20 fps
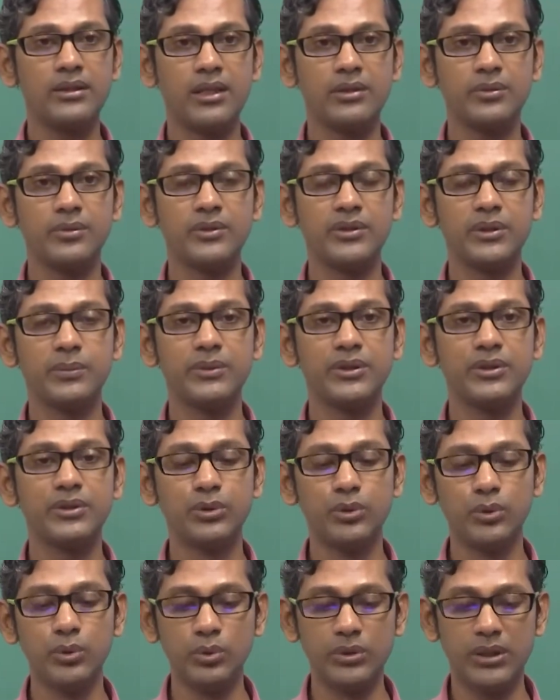transformation happening
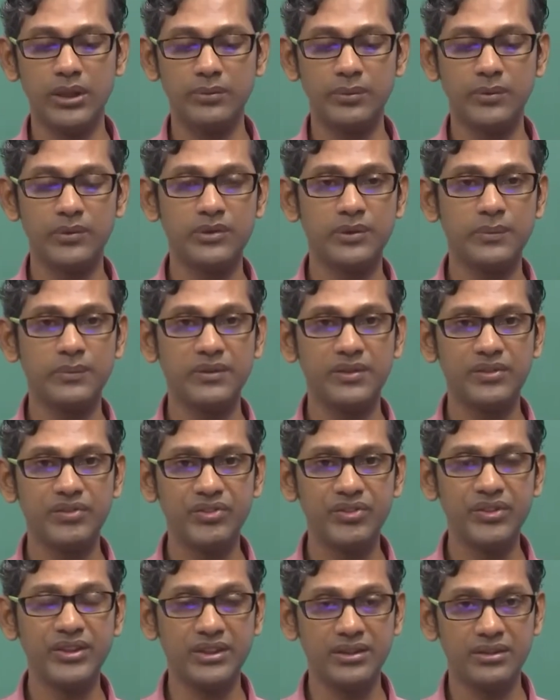2, transformation happening
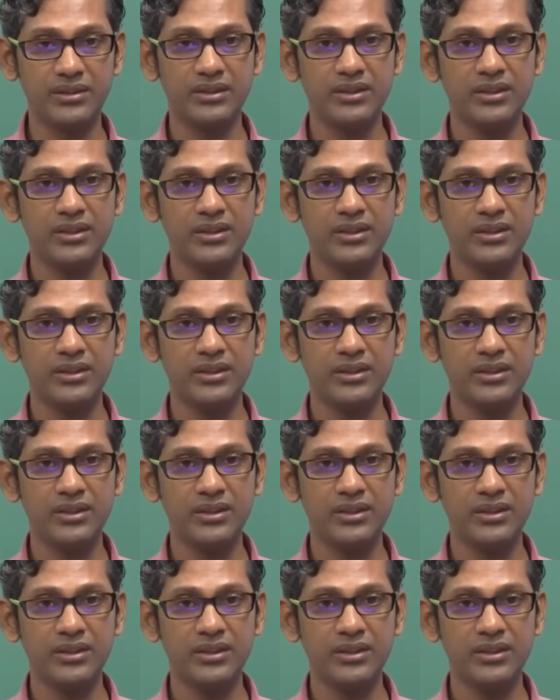3.